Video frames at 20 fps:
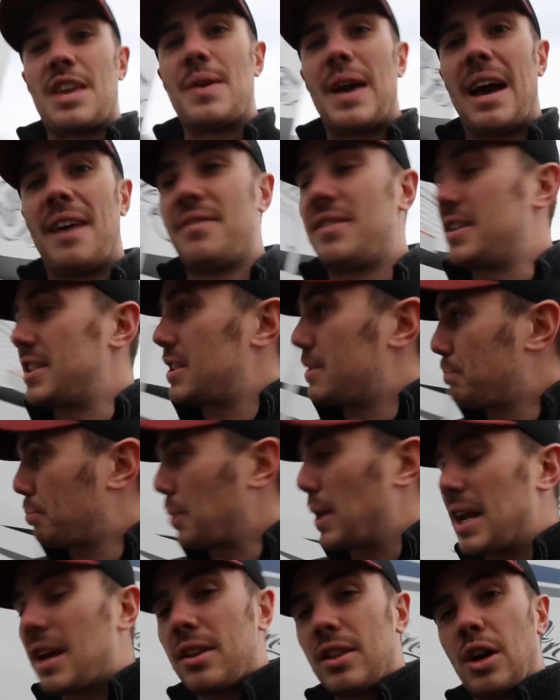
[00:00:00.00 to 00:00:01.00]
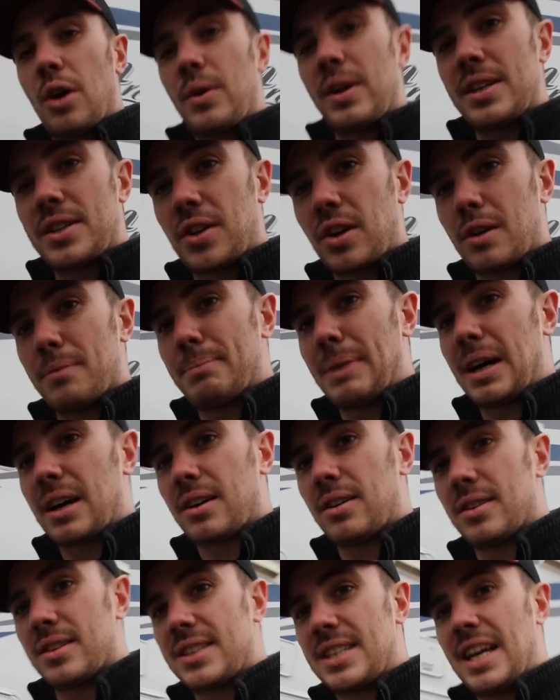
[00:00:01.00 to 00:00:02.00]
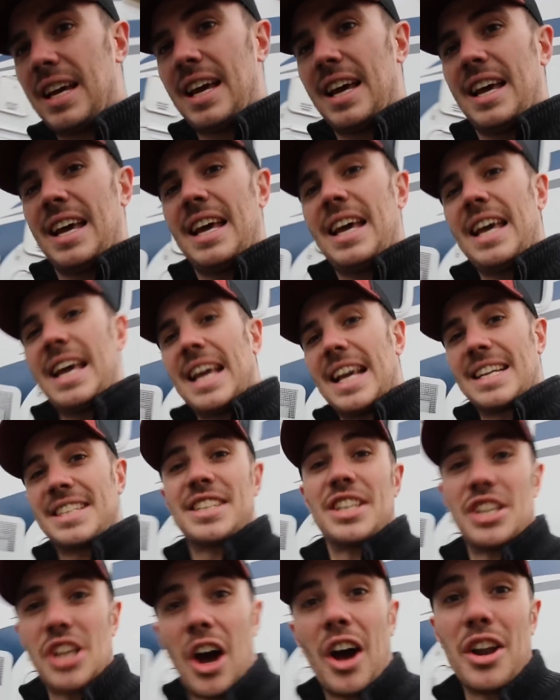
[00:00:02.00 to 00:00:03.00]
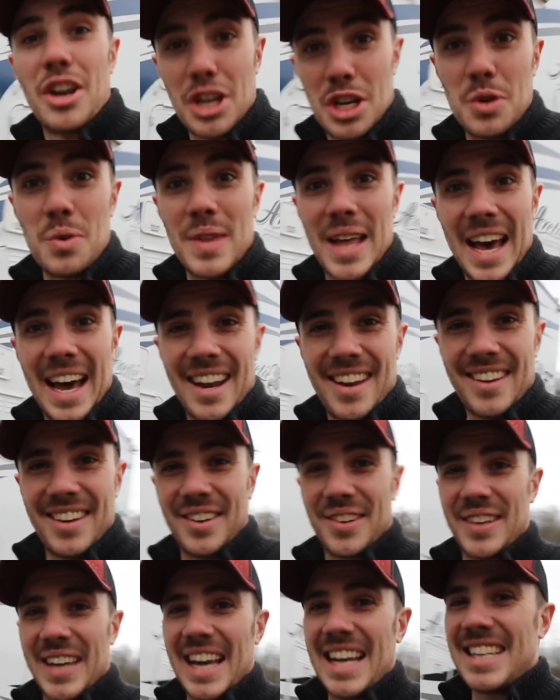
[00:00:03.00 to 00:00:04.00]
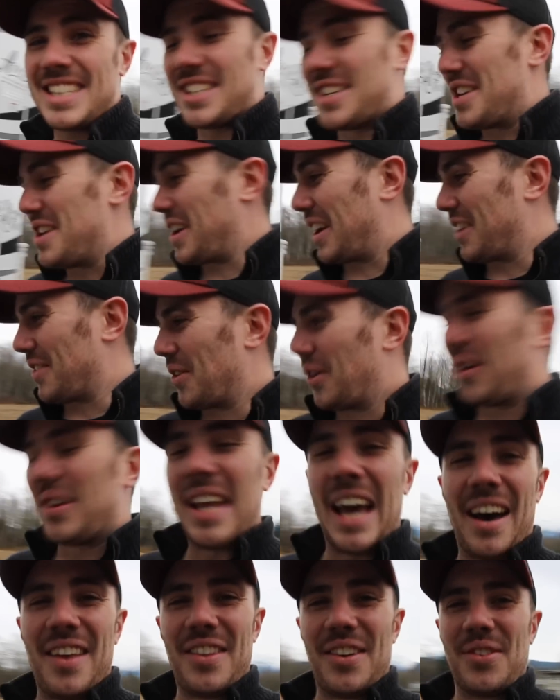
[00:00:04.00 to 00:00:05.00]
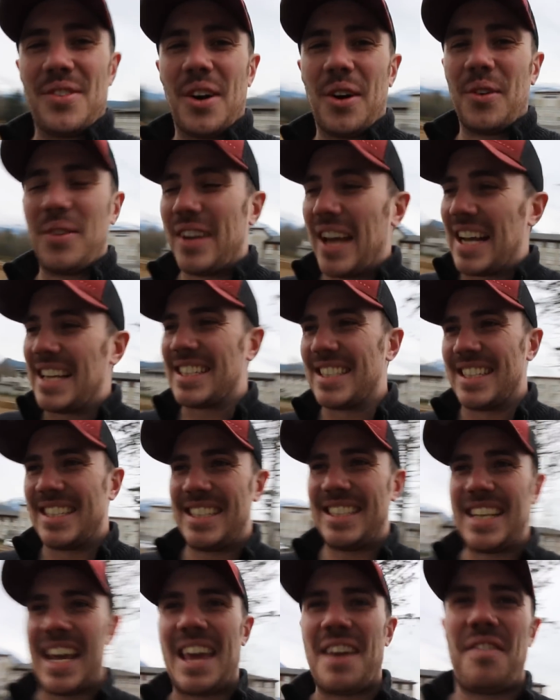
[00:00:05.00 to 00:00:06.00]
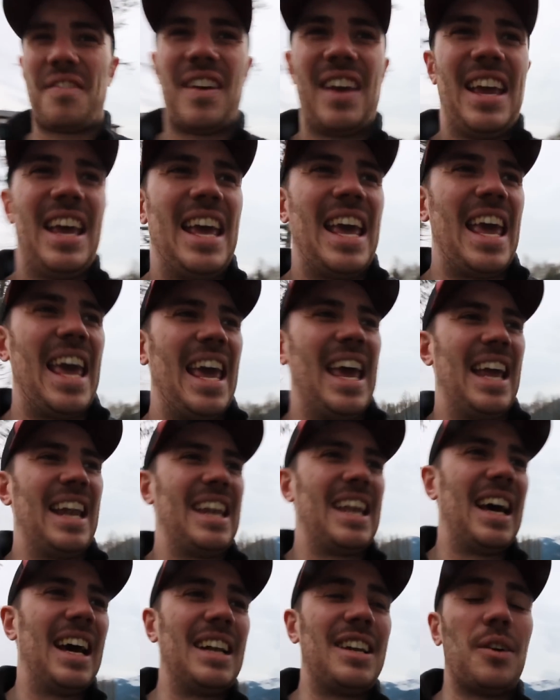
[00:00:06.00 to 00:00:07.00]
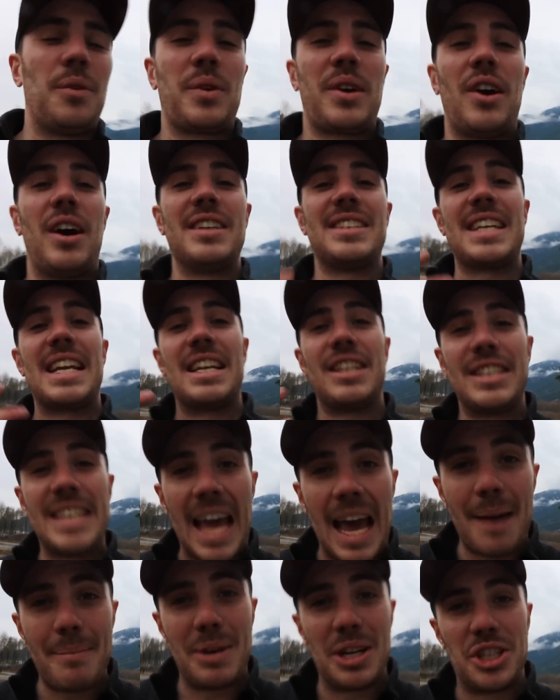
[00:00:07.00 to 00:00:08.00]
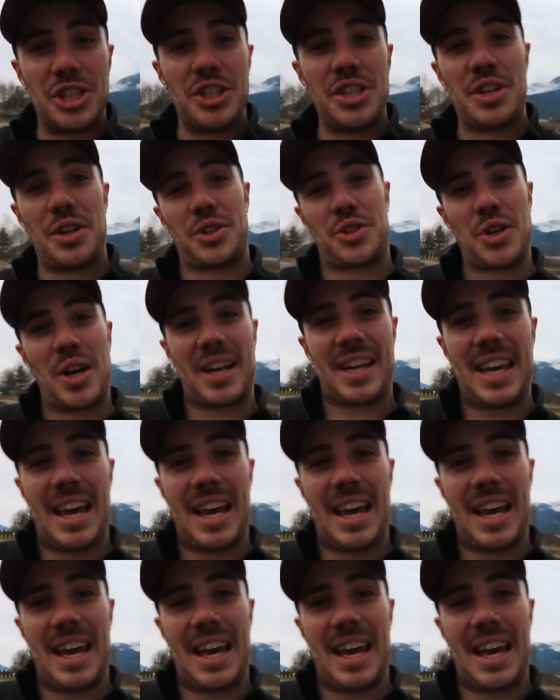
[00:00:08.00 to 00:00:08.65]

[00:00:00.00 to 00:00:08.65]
you have the spring-loaded turnbuckles is to not do that, okay? So you can roll down the road nice and safe and don't cause any damage to your truck